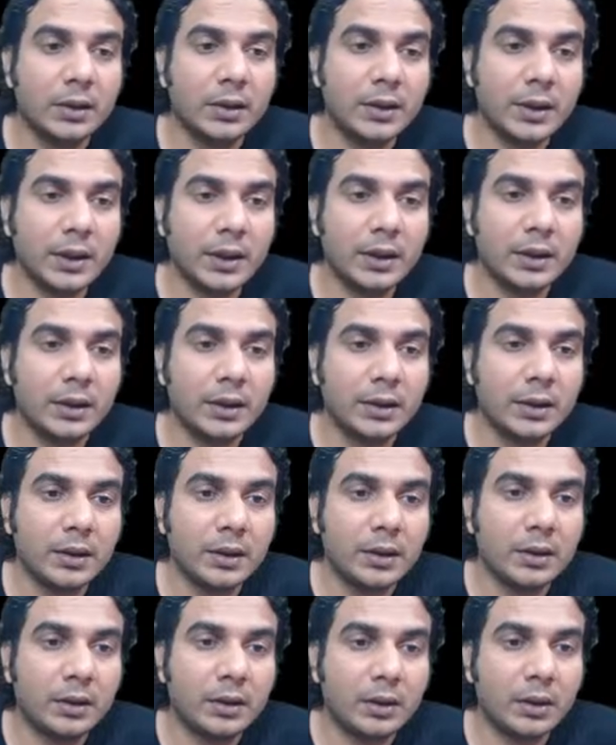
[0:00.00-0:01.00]
okay,
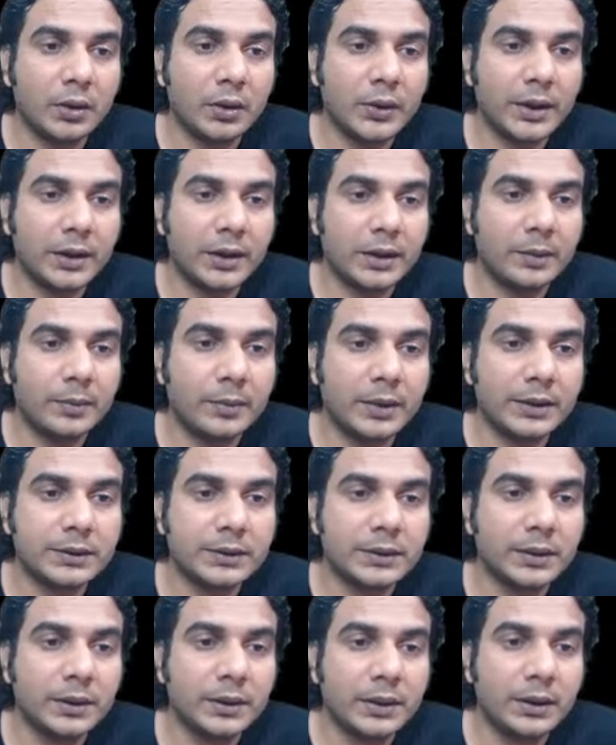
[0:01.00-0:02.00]
all real numbers,
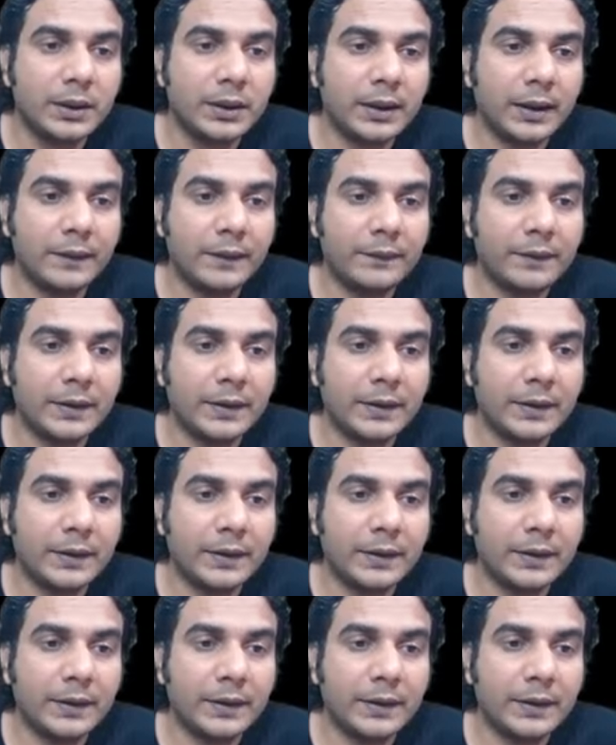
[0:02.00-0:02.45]
and